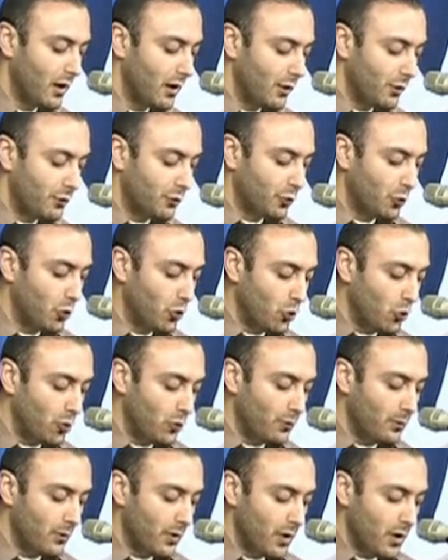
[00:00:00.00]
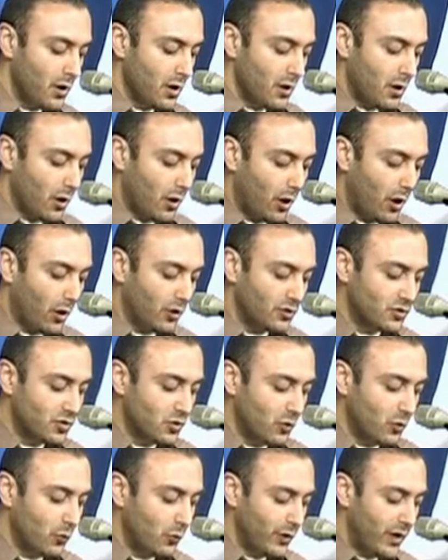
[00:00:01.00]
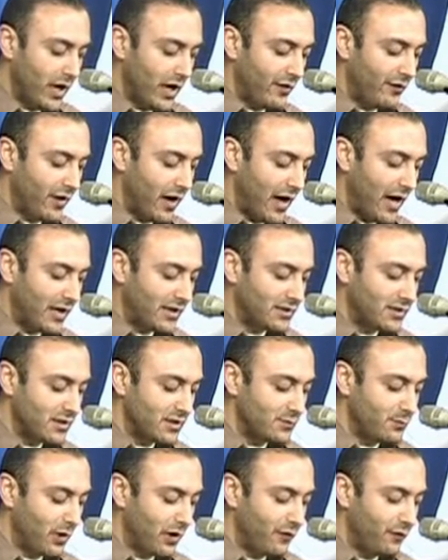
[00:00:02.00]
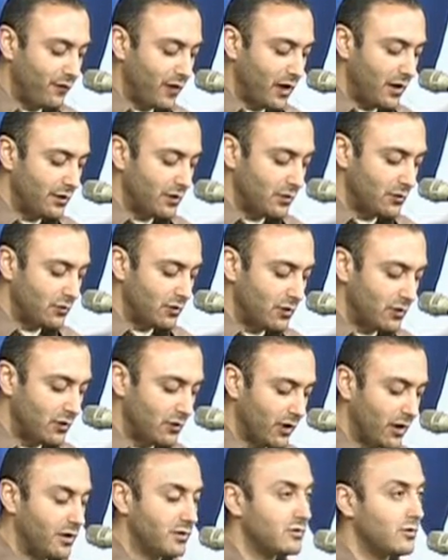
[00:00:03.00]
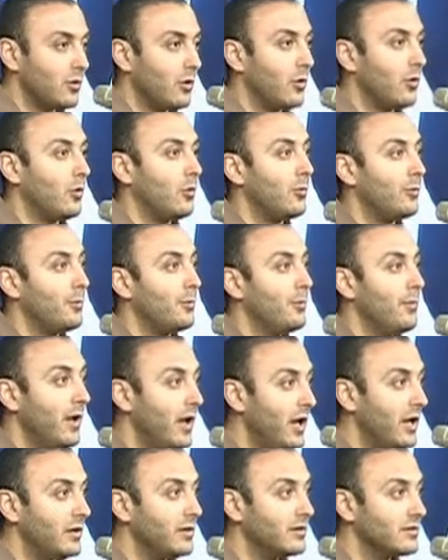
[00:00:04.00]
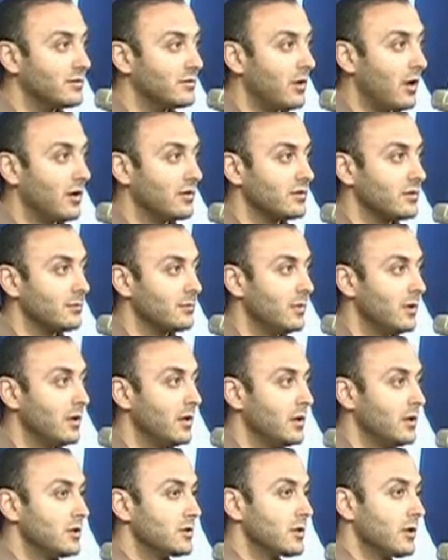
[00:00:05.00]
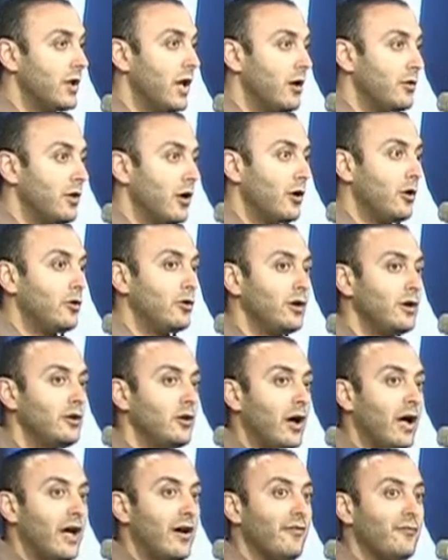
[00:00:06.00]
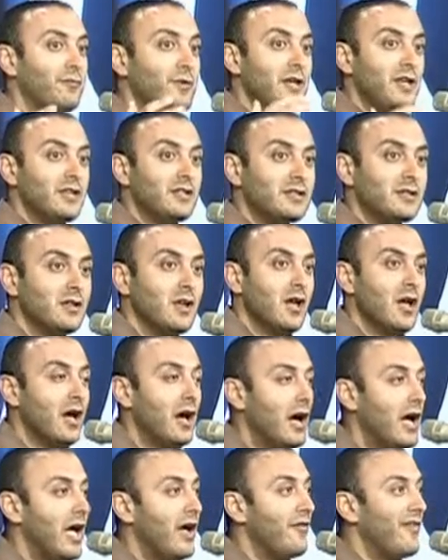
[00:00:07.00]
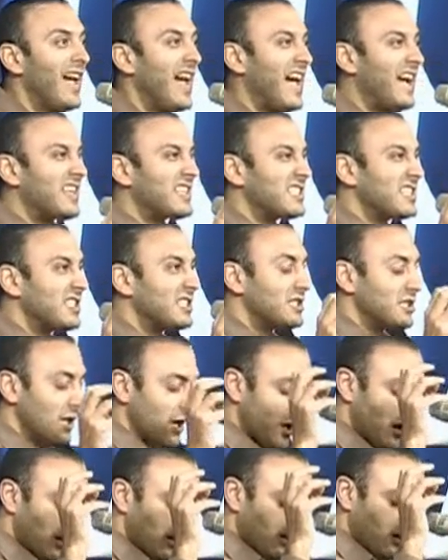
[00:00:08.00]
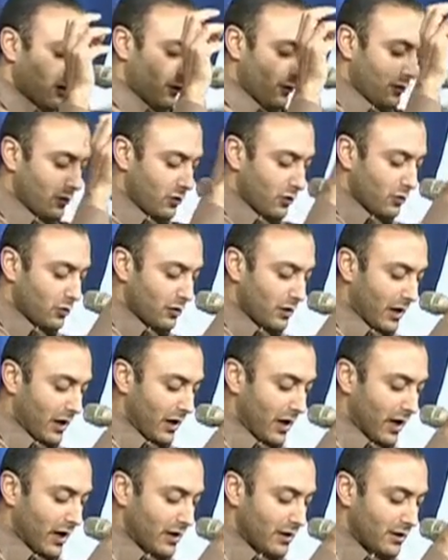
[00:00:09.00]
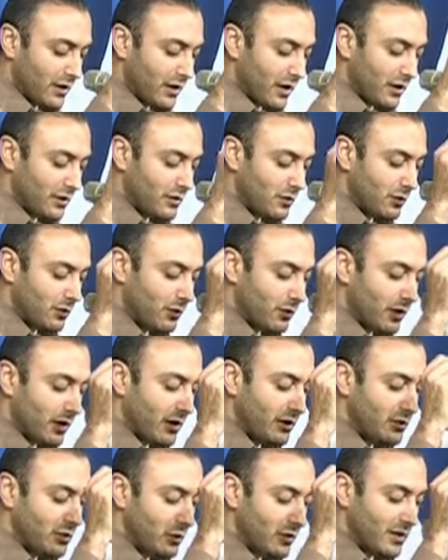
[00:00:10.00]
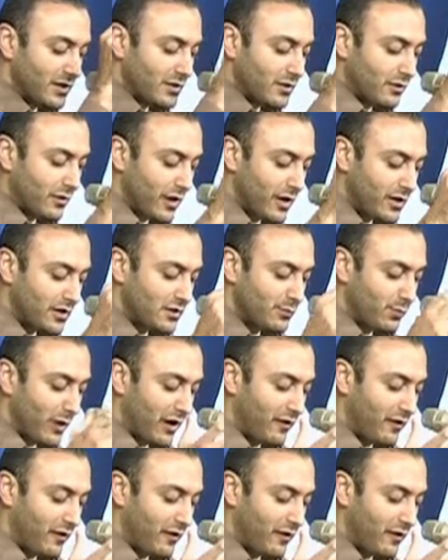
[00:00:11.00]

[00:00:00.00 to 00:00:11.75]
Through whom also we have access by faith into the grace. Oh, man, this is awesome. So now not only do I have peace, I have access to into this grace by